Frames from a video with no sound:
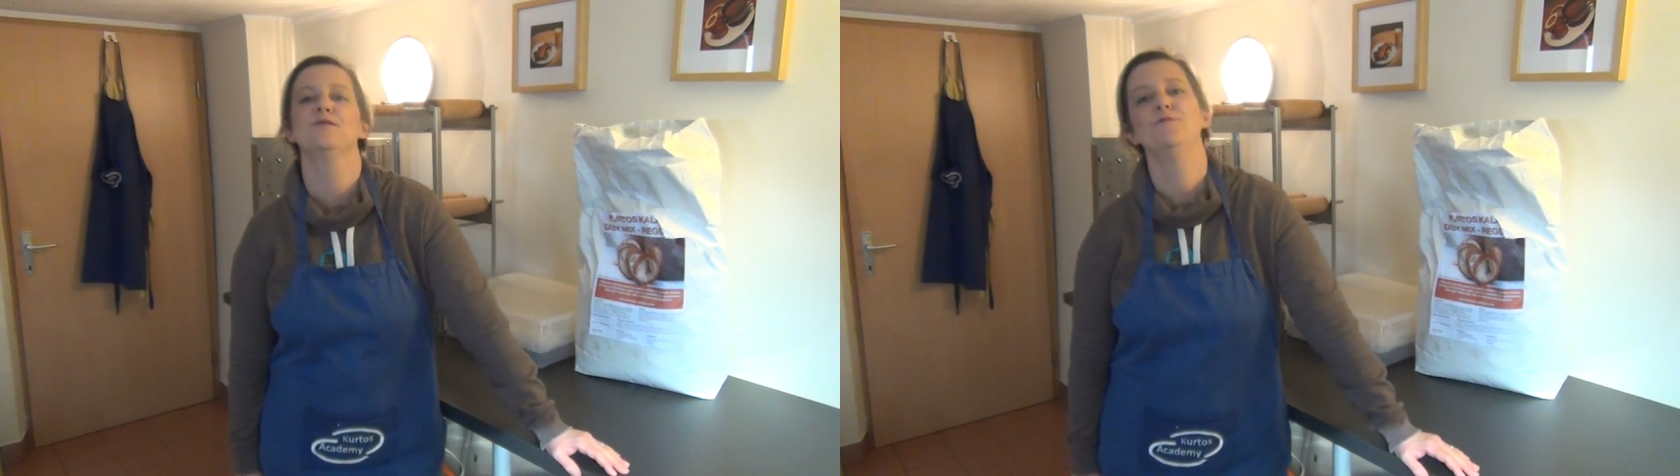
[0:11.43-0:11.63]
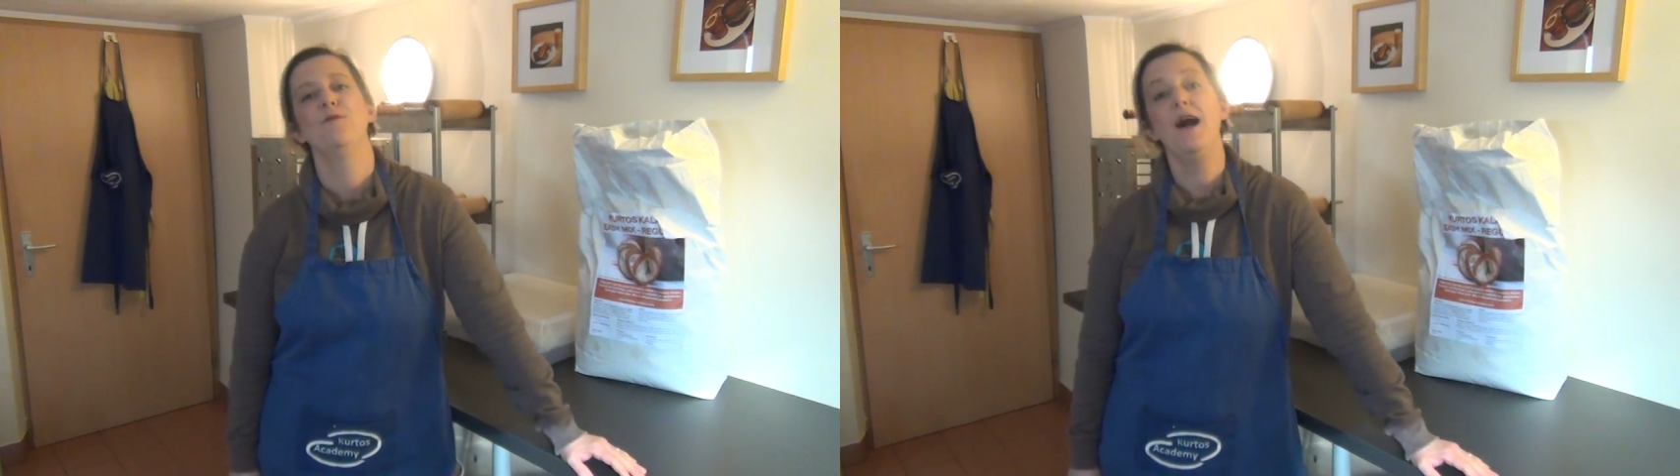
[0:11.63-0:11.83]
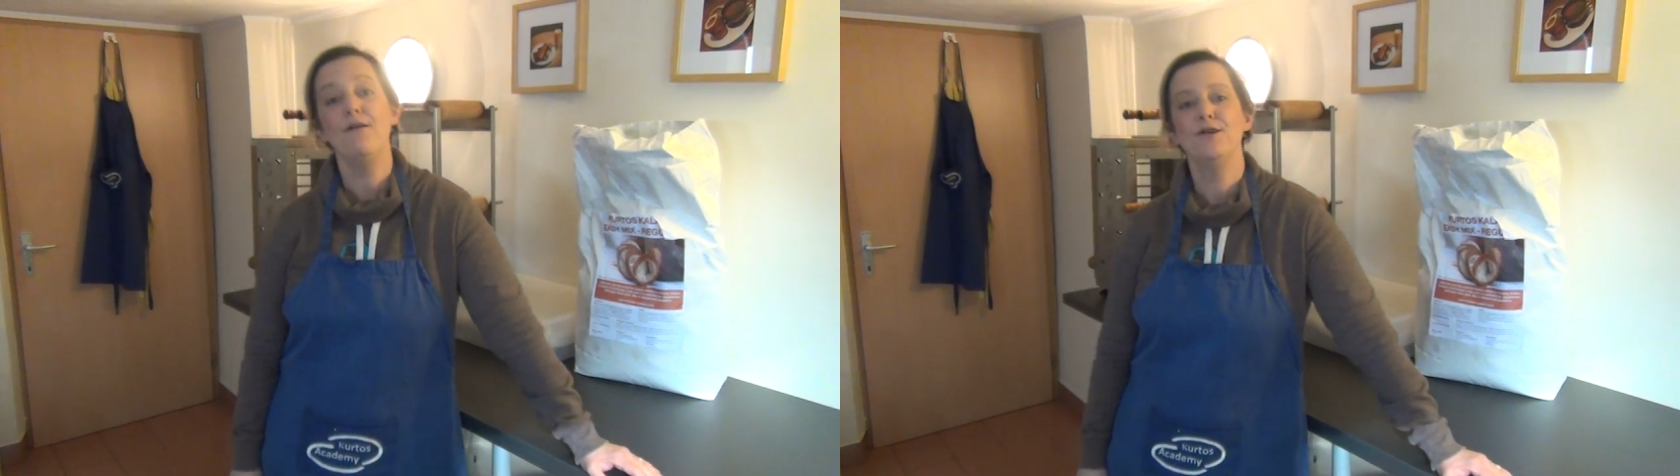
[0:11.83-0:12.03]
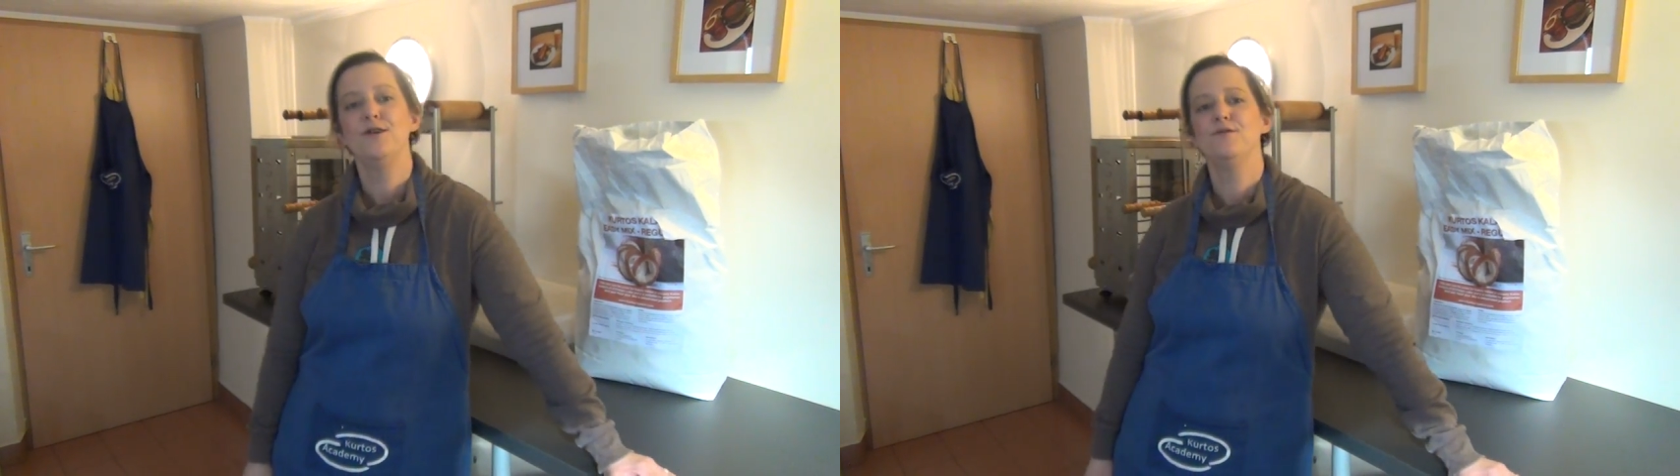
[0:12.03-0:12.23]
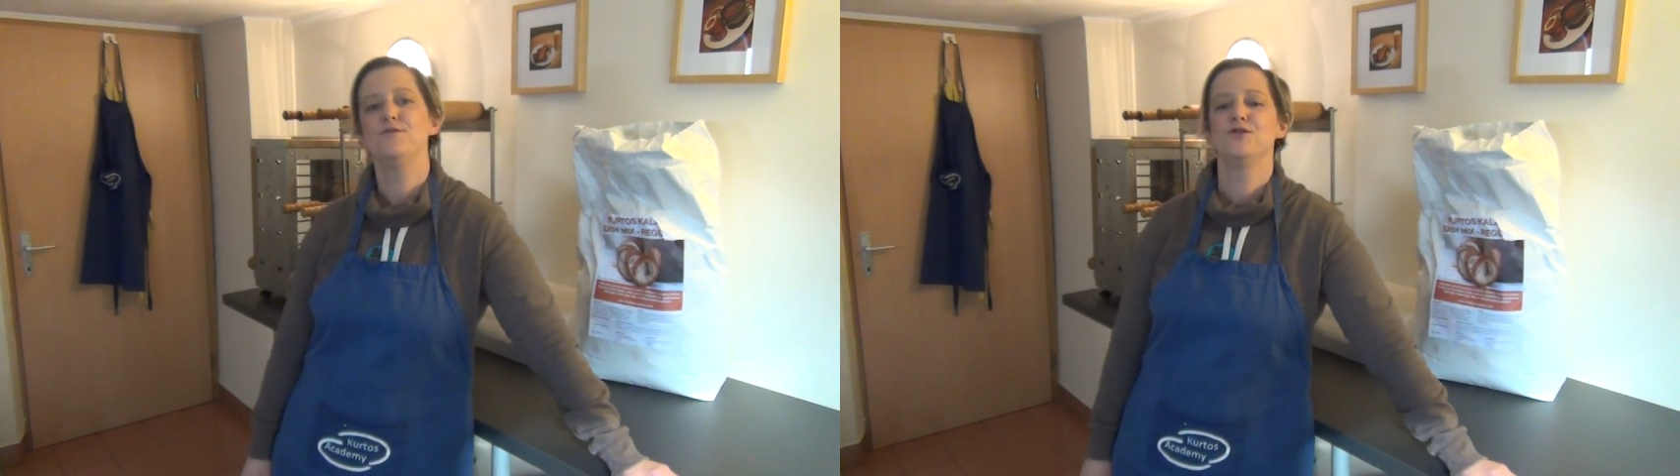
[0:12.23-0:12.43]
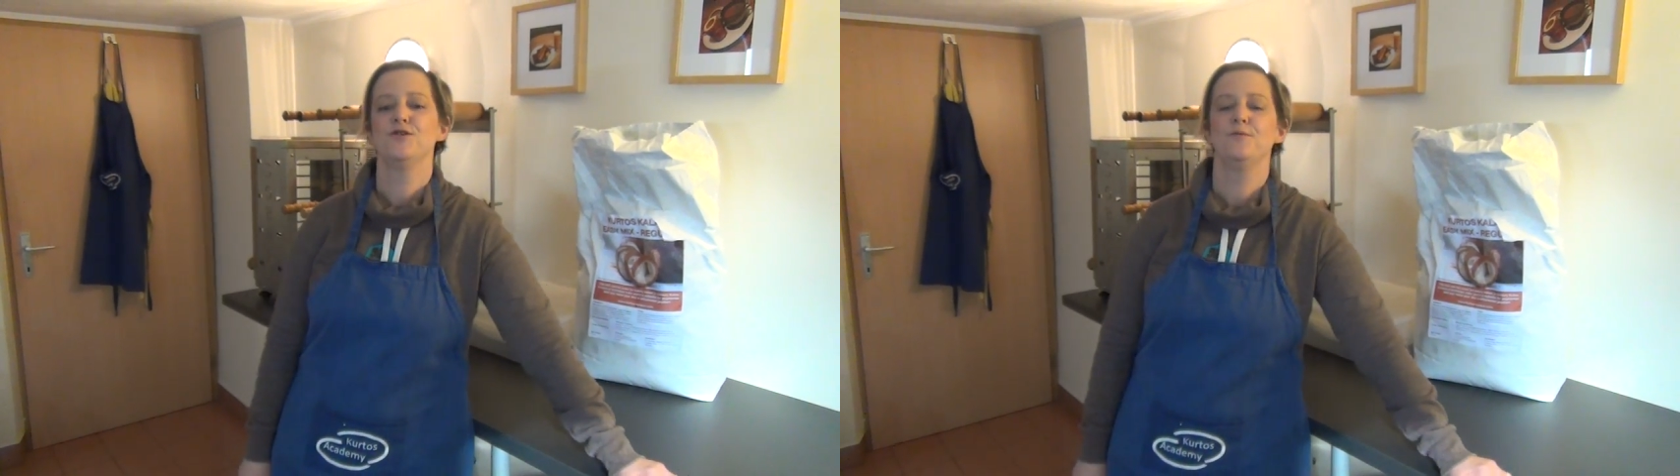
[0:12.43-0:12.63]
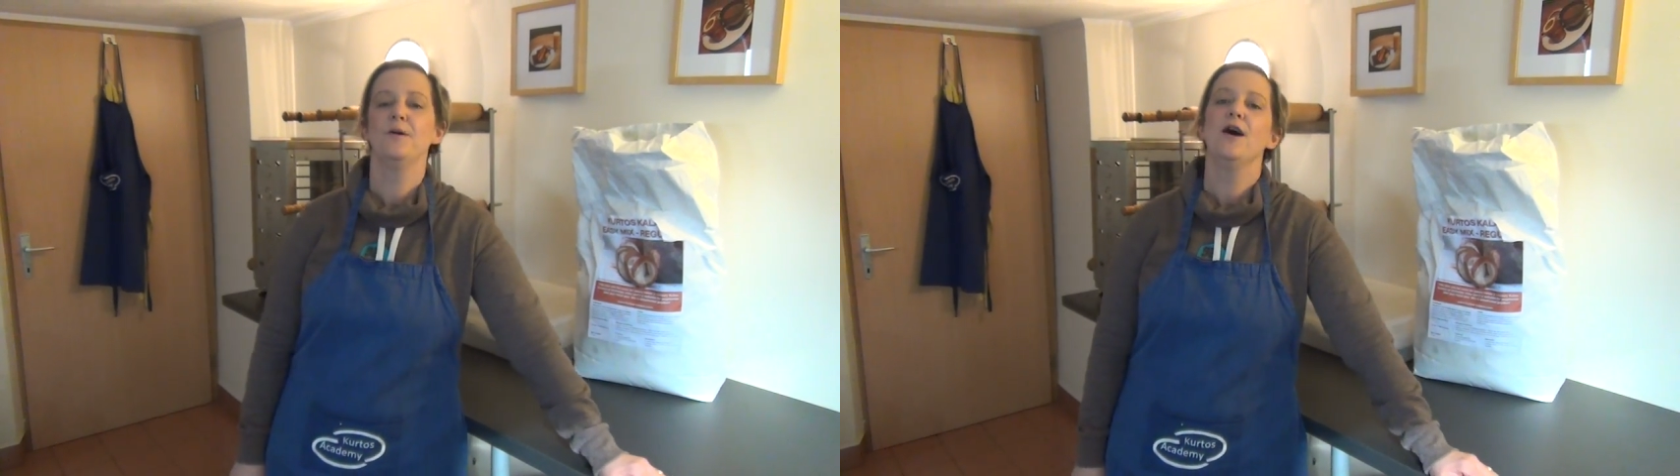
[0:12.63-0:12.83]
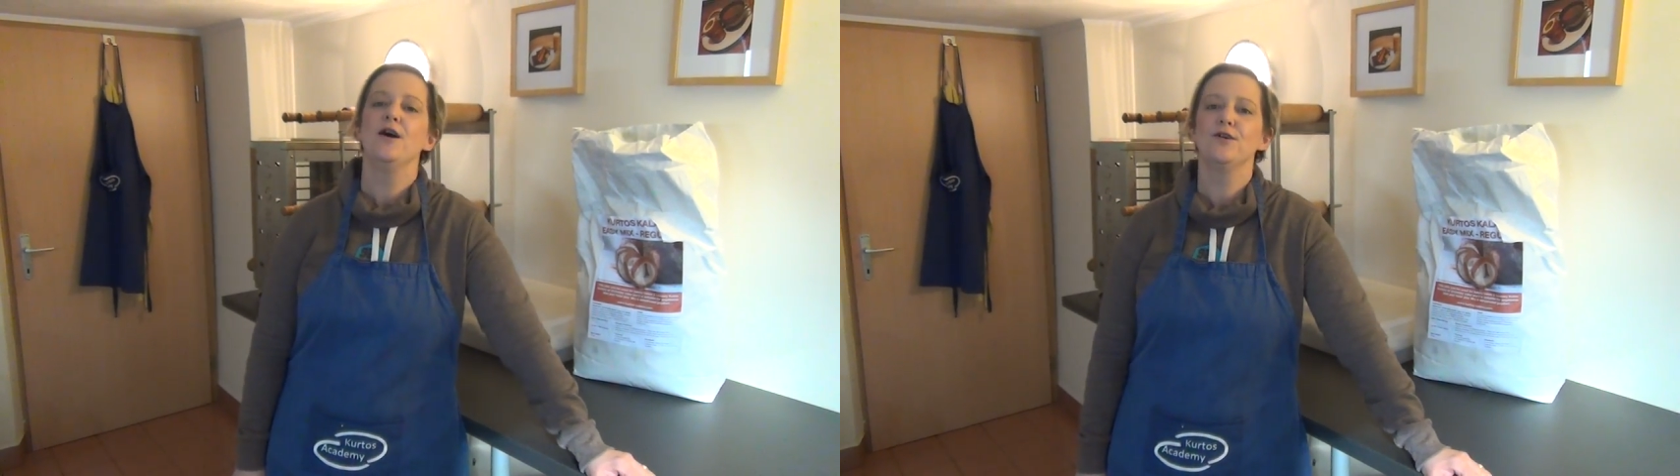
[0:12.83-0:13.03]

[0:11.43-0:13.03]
to our YouTube